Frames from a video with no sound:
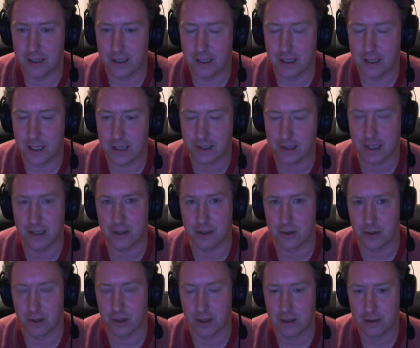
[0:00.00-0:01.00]
a
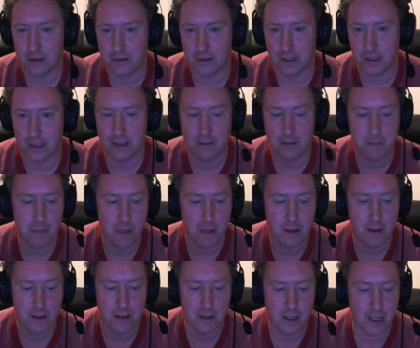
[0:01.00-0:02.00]
dinosaur, right?
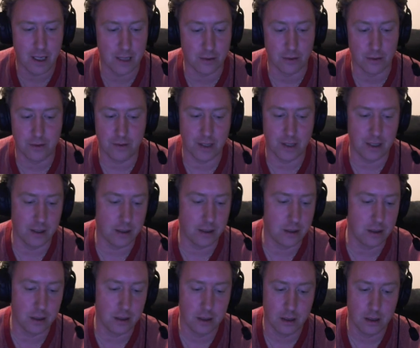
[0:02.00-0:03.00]
I don't
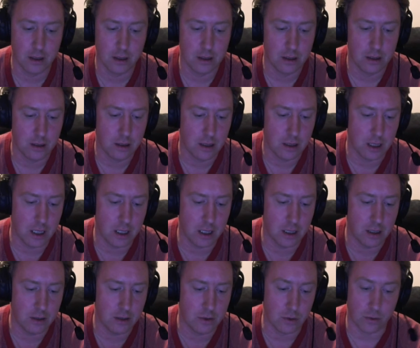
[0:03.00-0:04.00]
think
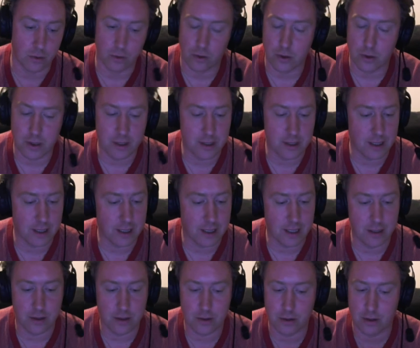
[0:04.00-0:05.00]
Joe Rogan's a
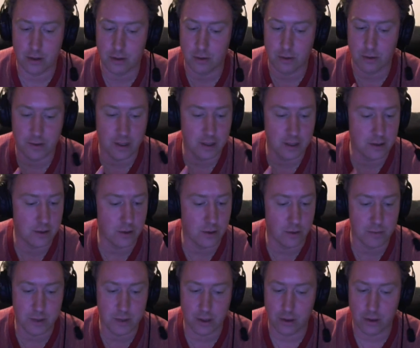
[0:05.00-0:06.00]
dinosaur, I don't think Tom
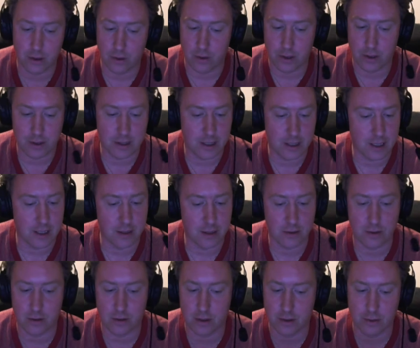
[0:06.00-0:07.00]
Segura's a
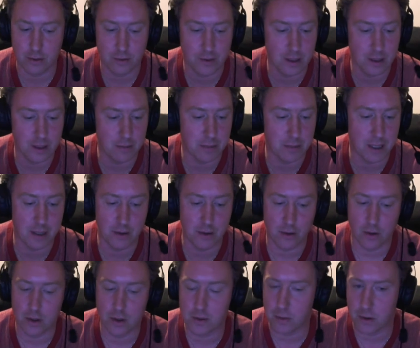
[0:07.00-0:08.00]
dinosaur, I don't think Patton
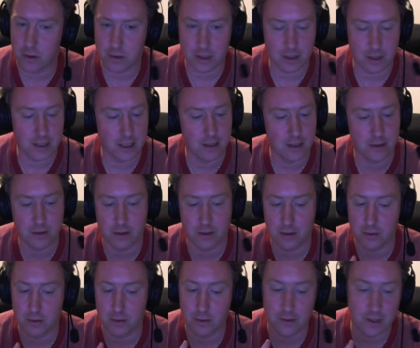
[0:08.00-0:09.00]
Oswalt's a dinosaur, I
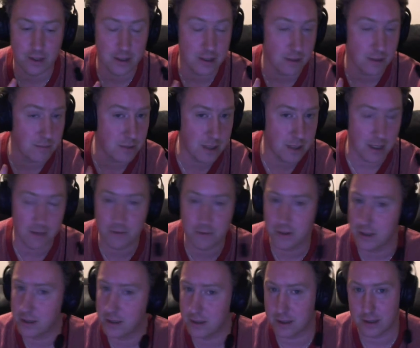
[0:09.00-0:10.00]
don't think Jim
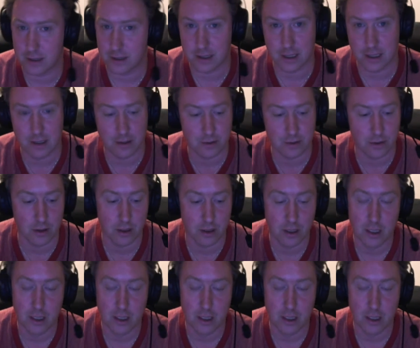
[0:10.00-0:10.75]
Jeffries is a dinosaur,